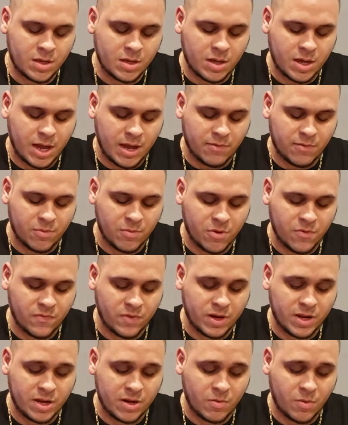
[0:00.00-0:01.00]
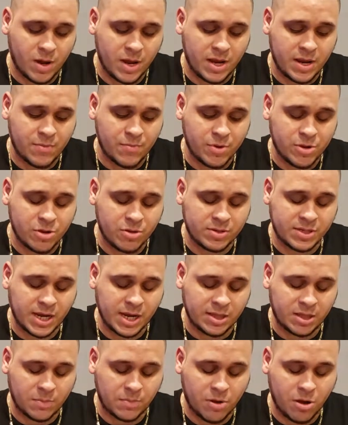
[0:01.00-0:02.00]
I remove it anyway. And when you
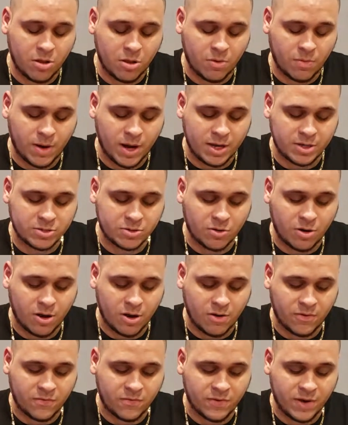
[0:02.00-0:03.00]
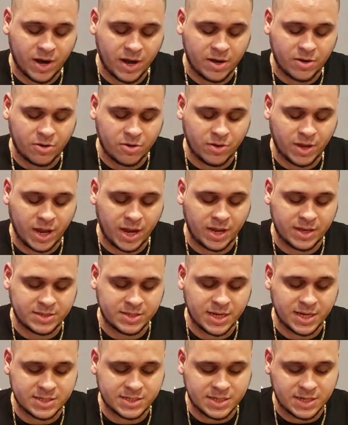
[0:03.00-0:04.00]
take the polarizer off, you can't
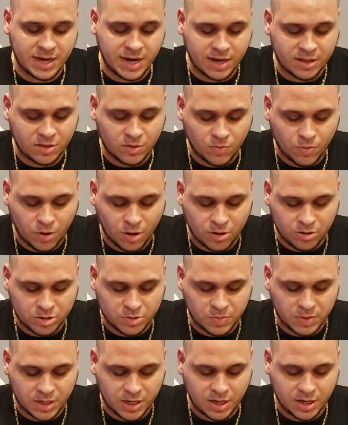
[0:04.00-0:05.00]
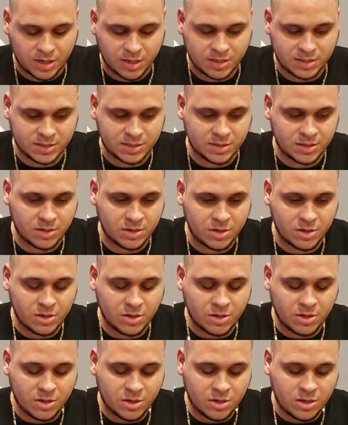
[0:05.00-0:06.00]
test it afterwards because
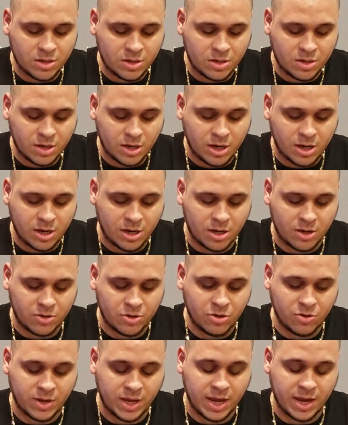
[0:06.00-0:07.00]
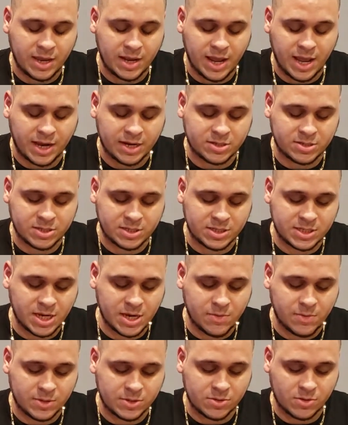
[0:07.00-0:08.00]
you can't actually see
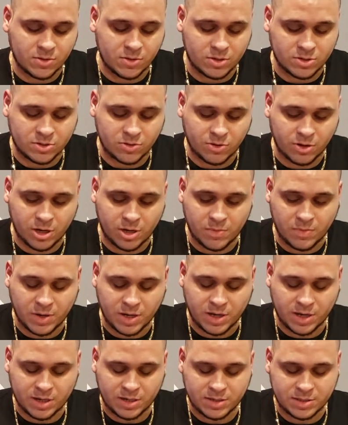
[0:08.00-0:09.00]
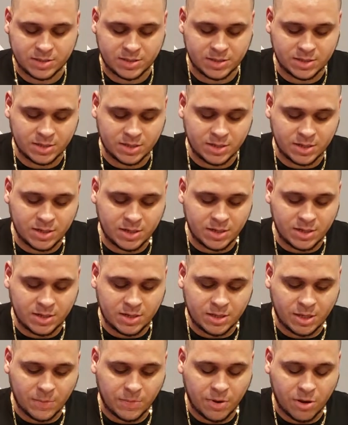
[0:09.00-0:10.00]
what's on the screen because
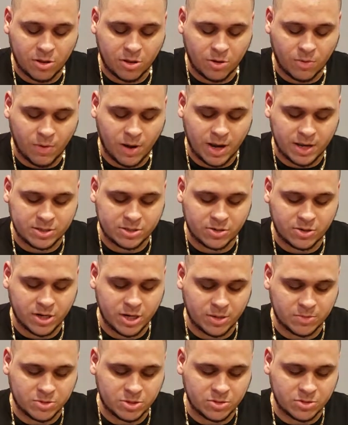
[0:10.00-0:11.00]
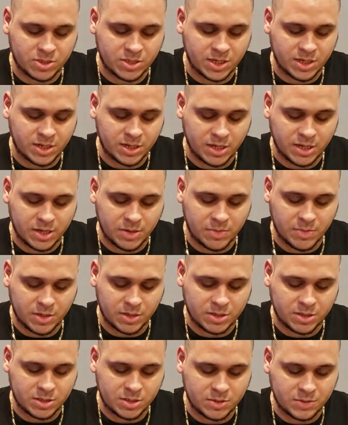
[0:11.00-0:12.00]
the polarizer helps you see the
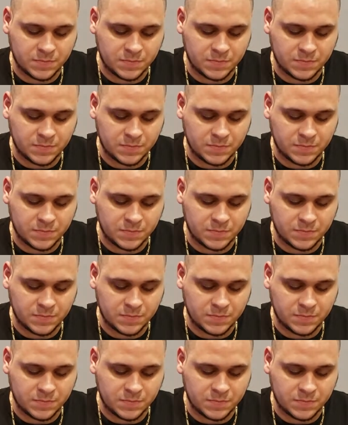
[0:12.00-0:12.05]
image.